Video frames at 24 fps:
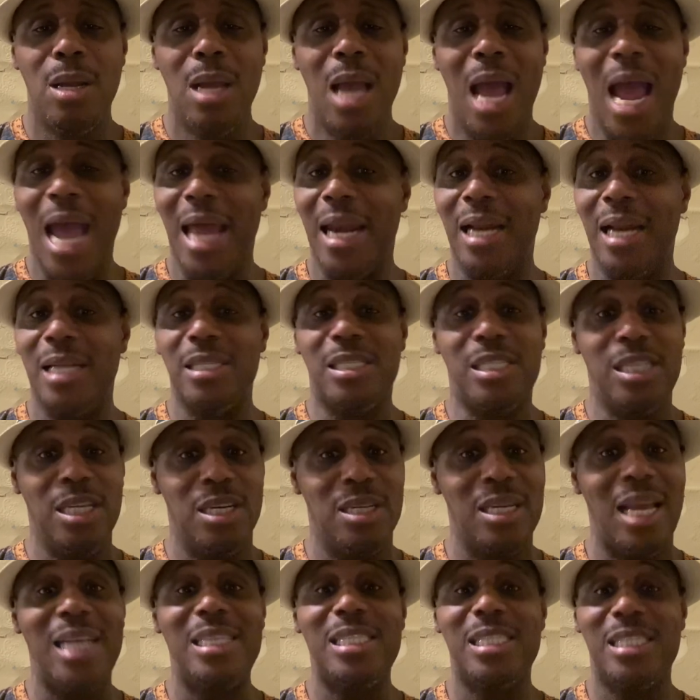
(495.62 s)
And until
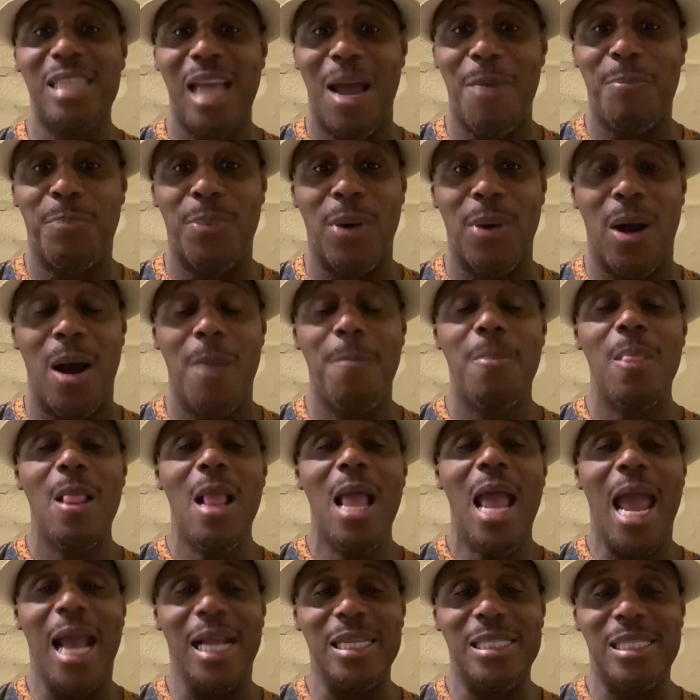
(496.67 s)
they step up
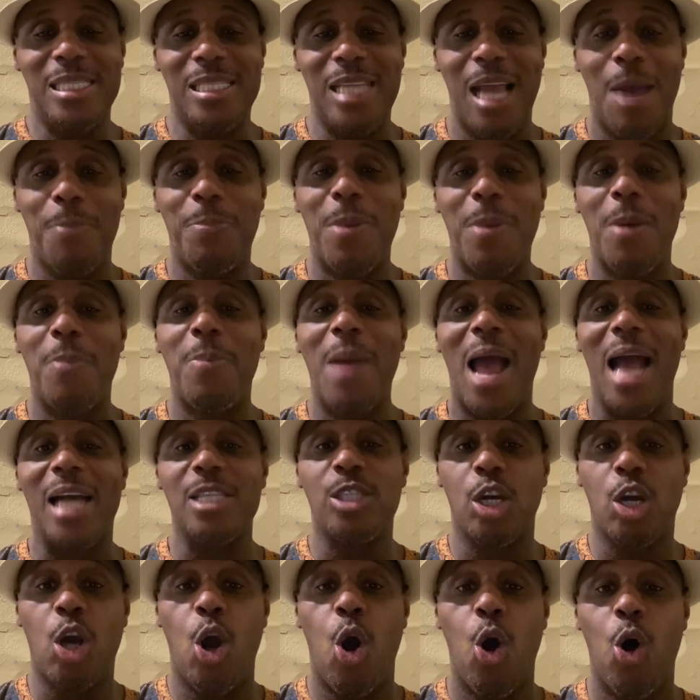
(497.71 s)
as
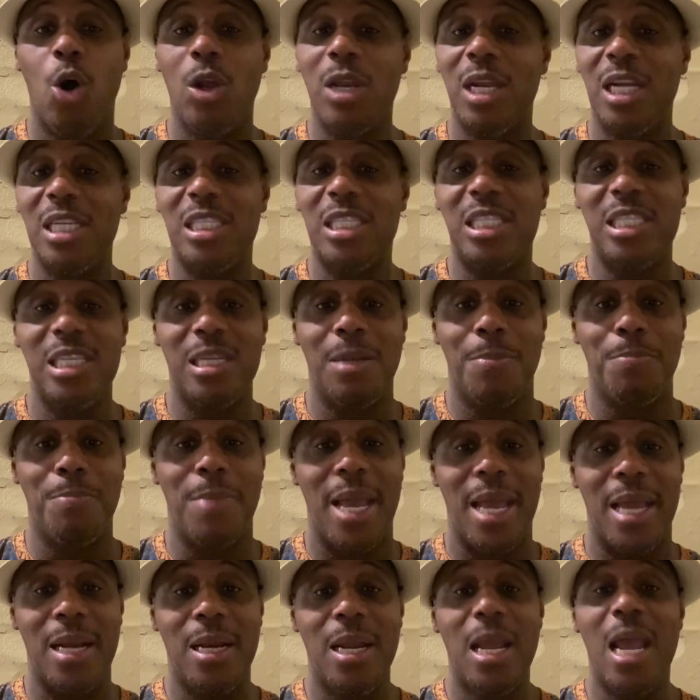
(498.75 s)
a coalition of
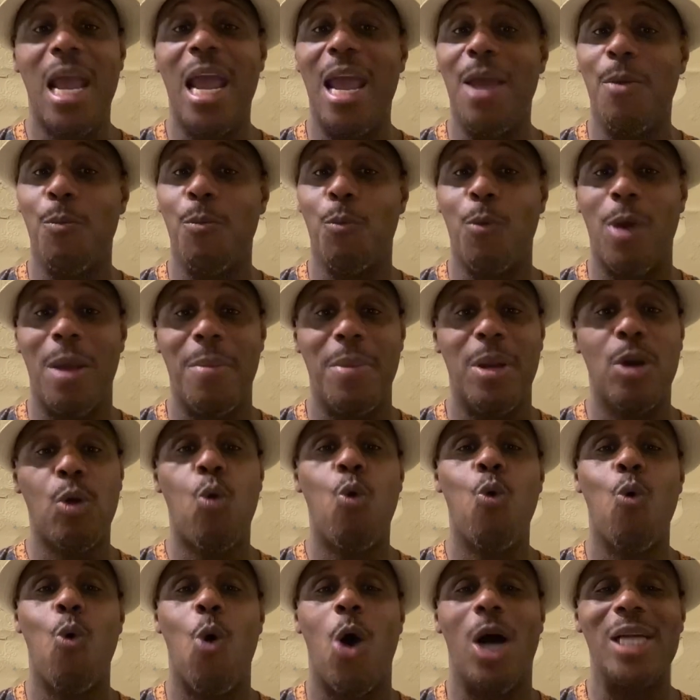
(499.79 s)
men and women
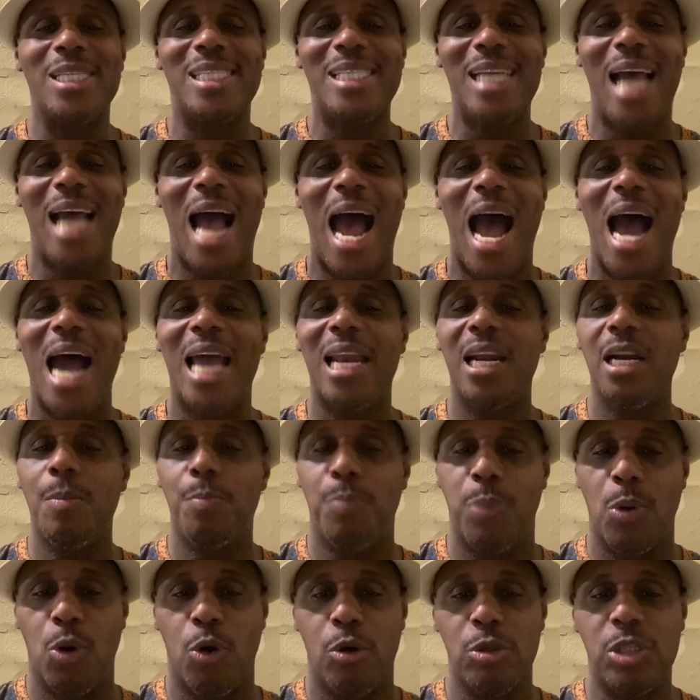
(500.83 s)
who are tired of the
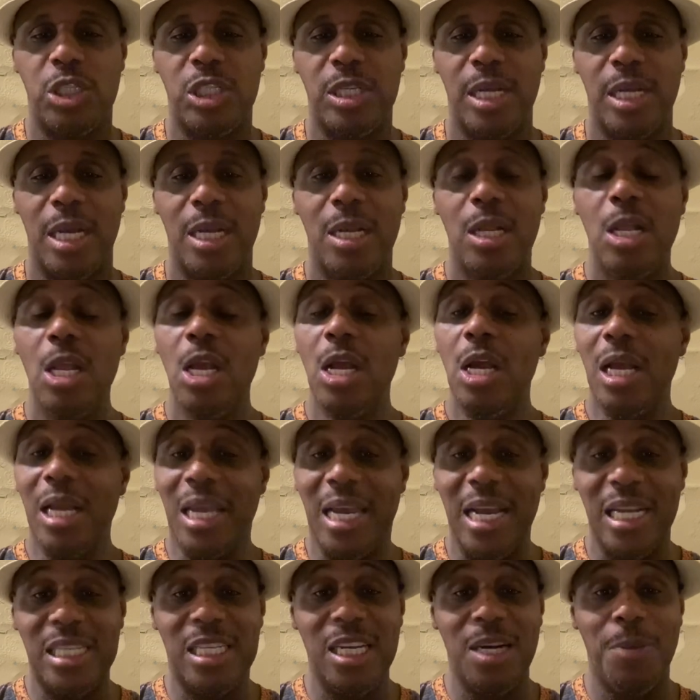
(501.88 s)
bullshit,
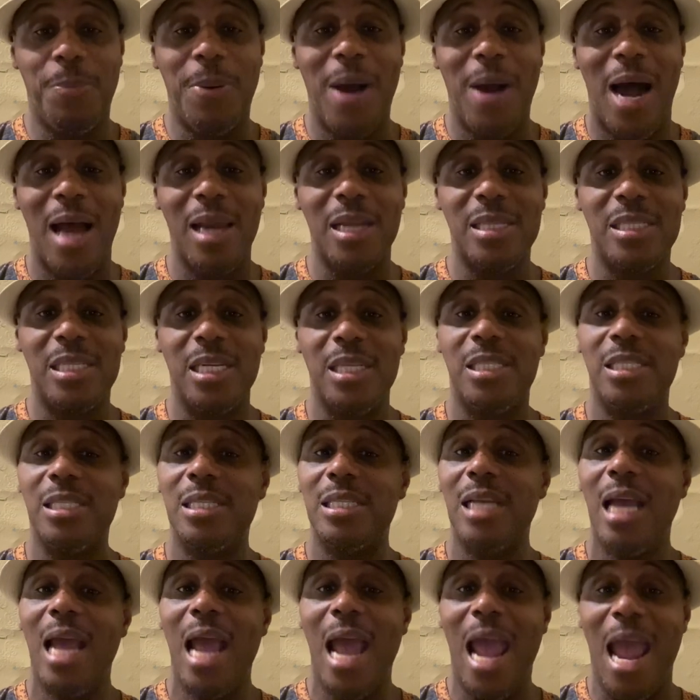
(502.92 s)
get to the
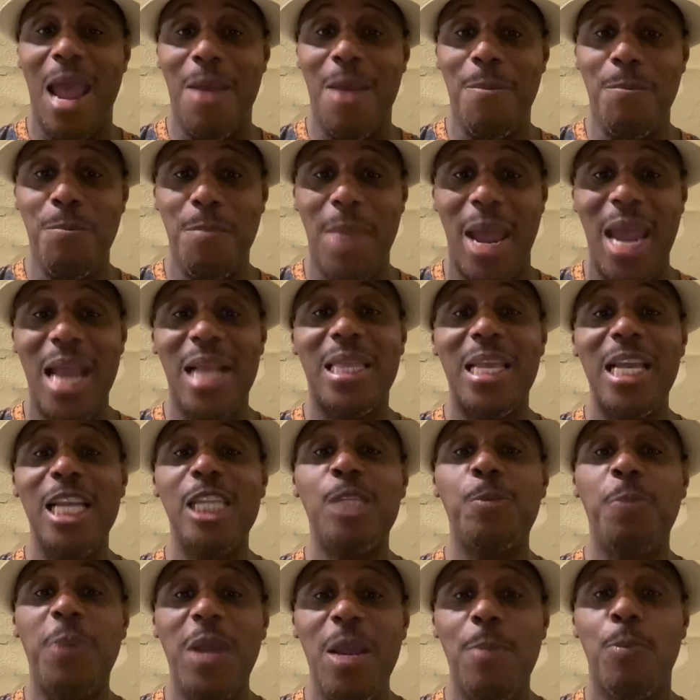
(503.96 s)
politicians and make
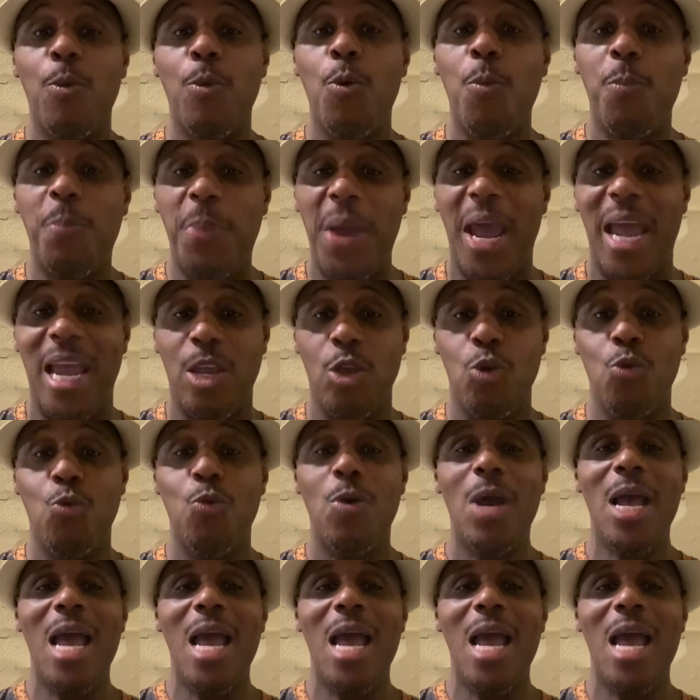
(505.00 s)
these people pay you